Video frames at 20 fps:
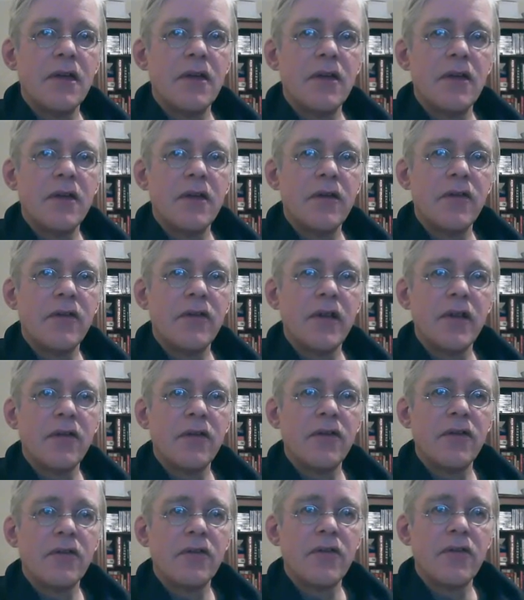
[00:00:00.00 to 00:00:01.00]
2nd
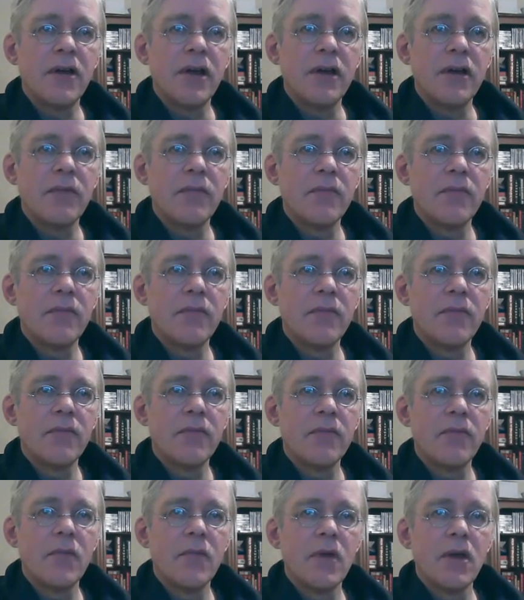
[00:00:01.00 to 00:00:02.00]
string
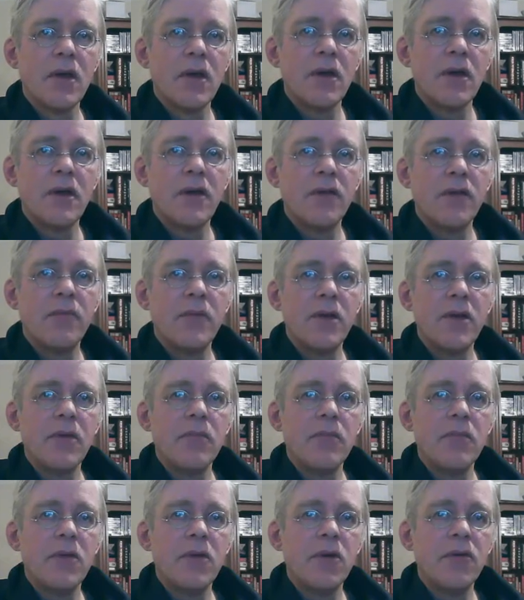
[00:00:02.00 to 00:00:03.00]
is being
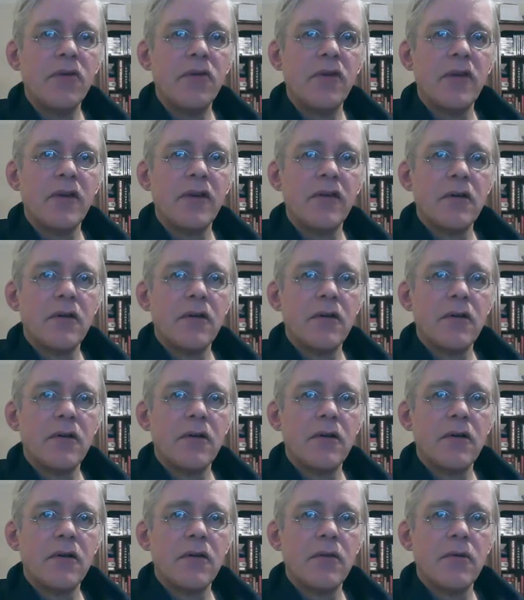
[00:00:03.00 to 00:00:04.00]
muted
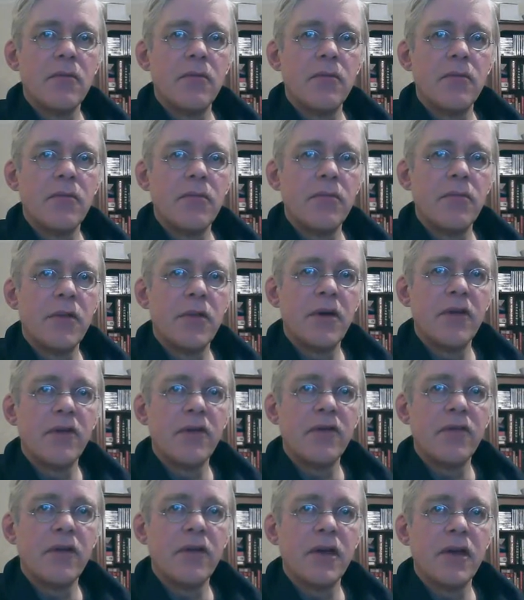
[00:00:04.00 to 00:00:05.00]
by this
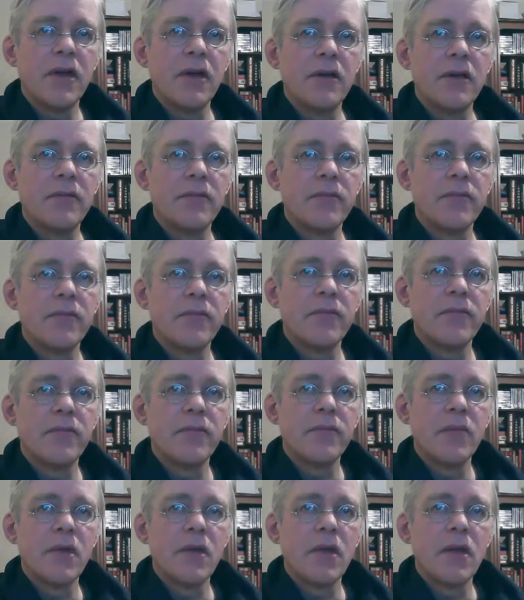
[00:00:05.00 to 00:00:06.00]
finger.
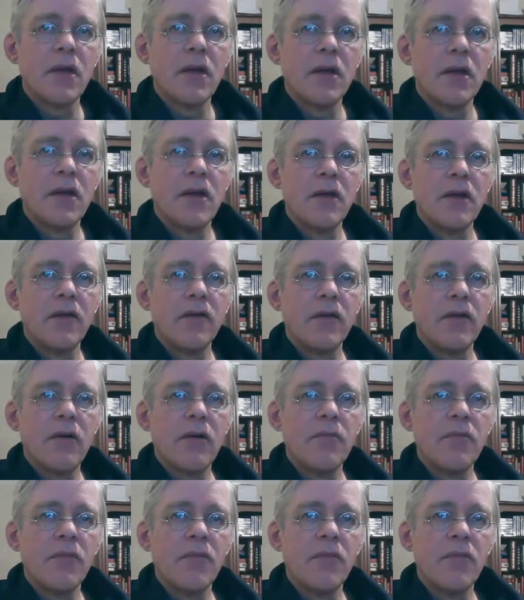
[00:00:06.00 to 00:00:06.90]
So I'm